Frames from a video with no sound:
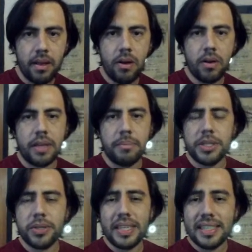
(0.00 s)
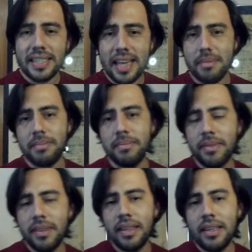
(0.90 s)
Okay, bishop d7.
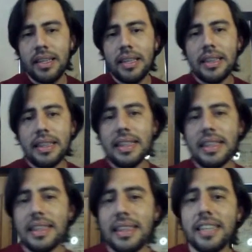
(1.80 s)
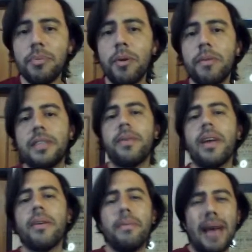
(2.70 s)
This move is
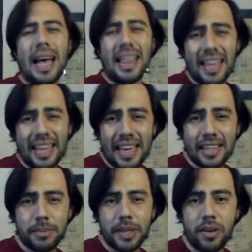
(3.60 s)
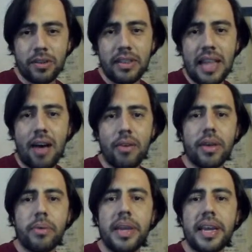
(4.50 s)
very bad, I guess, because now the
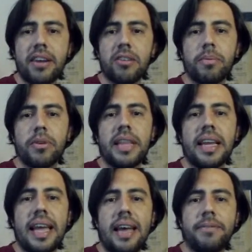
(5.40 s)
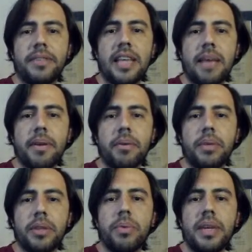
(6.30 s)
queen cannot protect f7
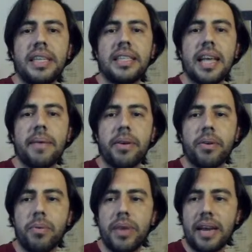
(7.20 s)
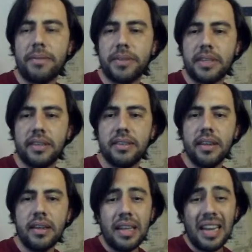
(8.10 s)
with queen e7 or queen f6.
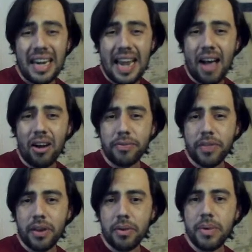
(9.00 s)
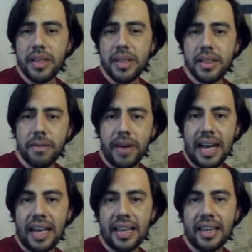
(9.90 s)
Now, after queen
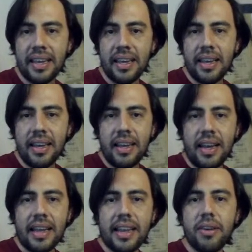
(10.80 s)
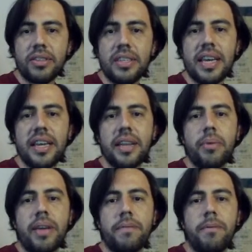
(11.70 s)
d5, I cannot see any
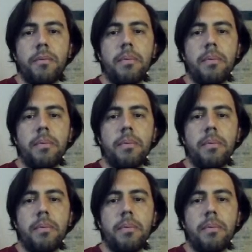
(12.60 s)
way for